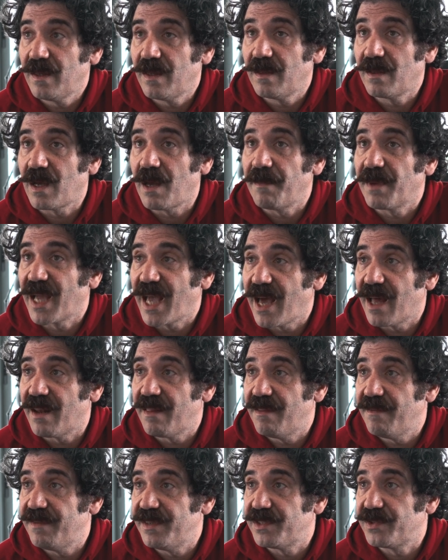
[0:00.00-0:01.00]
coming out
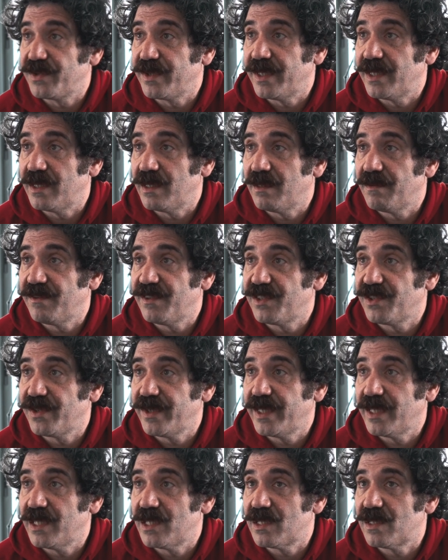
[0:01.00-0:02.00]
of the vitrine. The
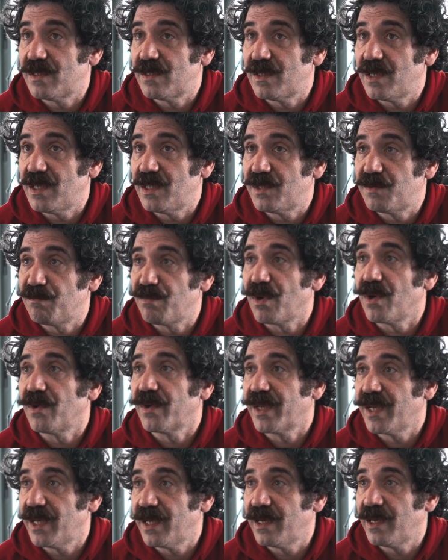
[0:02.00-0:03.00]
vitrine is
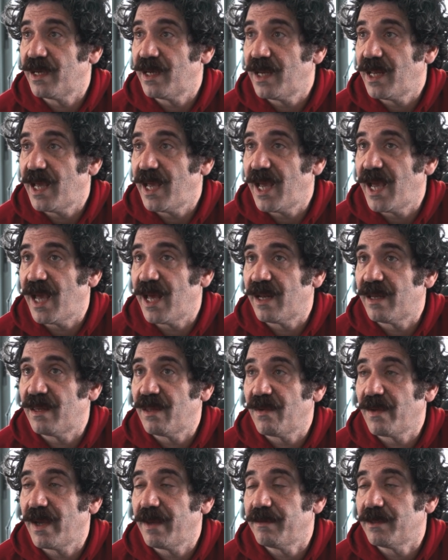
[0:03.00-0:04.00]
broken, and
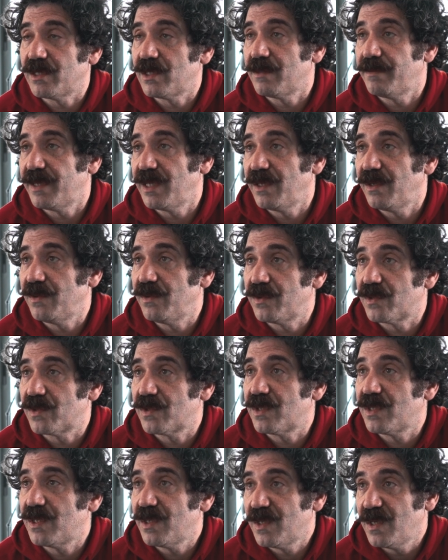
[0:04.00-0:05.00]
they're able to be
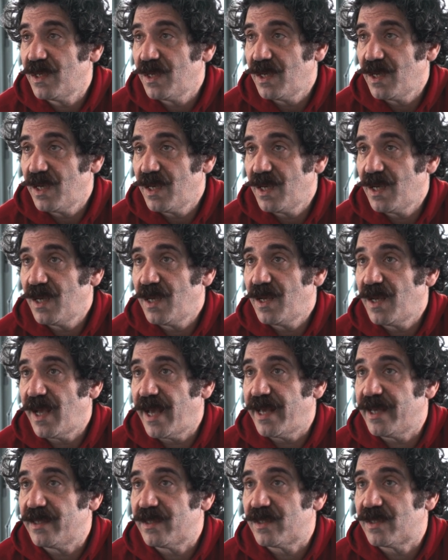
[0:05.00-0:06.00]
used
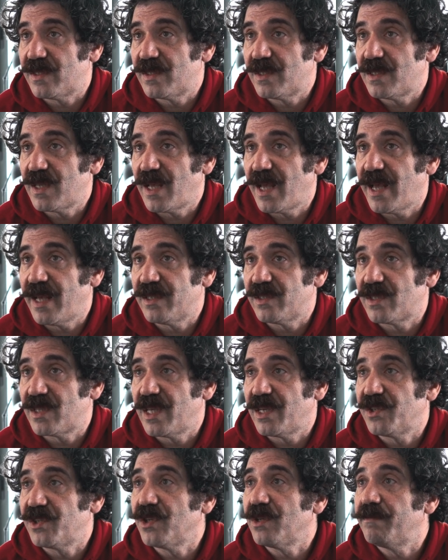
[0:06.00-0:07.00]
as
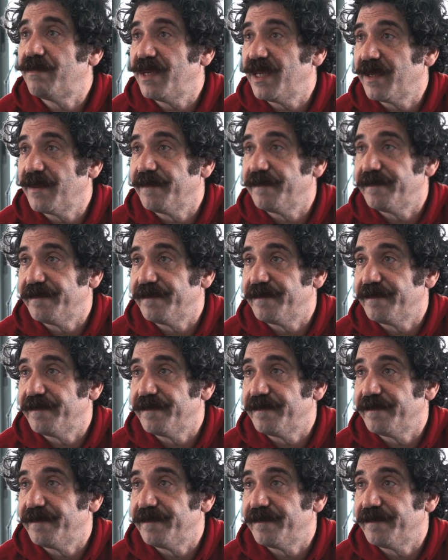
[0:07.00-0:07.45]
they should be.